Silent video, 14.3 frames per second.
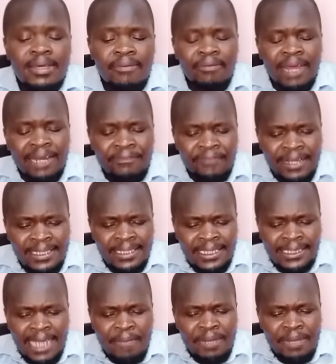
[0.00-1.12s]
that this
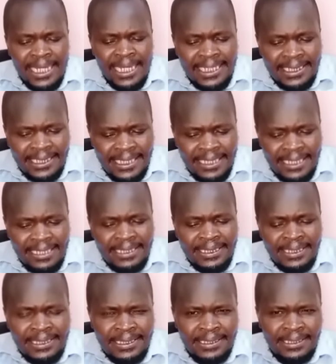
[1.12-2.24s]
is
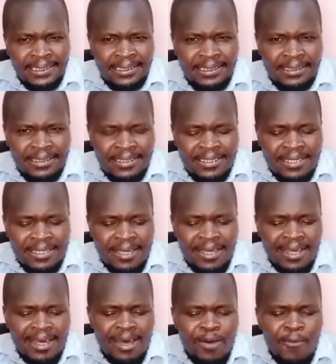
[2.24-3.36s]
Ahmednassir's
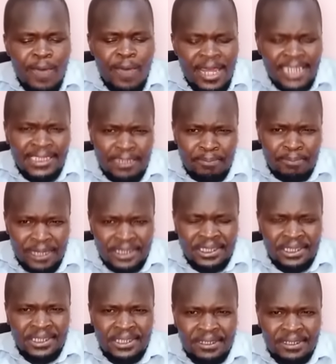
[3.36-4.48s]

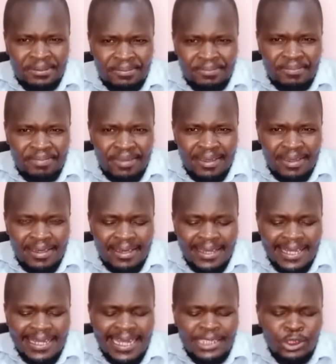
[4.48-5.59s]
interpretation.
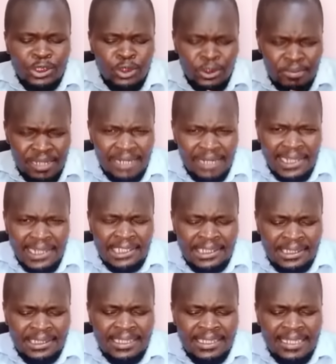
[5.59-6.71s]
It does not mean
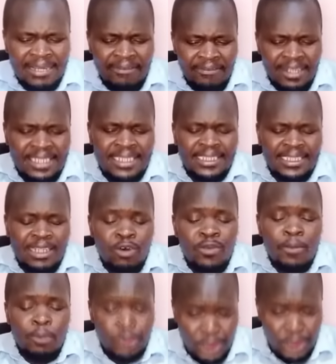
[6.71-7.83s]
that this is now
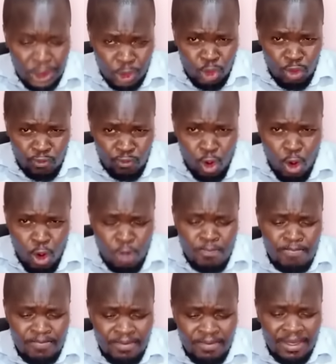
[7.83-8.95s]
the position of law.
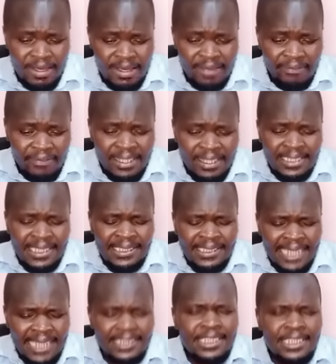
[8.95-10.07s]
This is
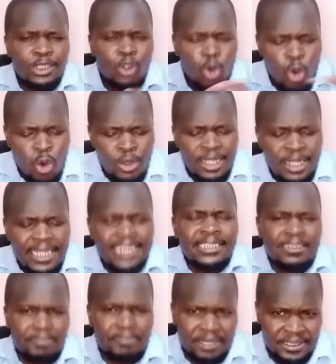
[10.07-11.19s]
just his own
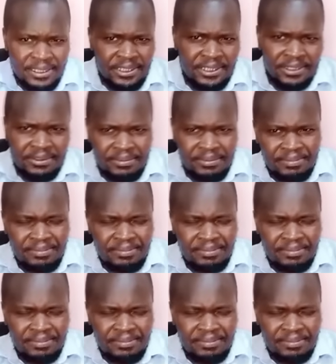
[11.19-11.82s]
interpretation.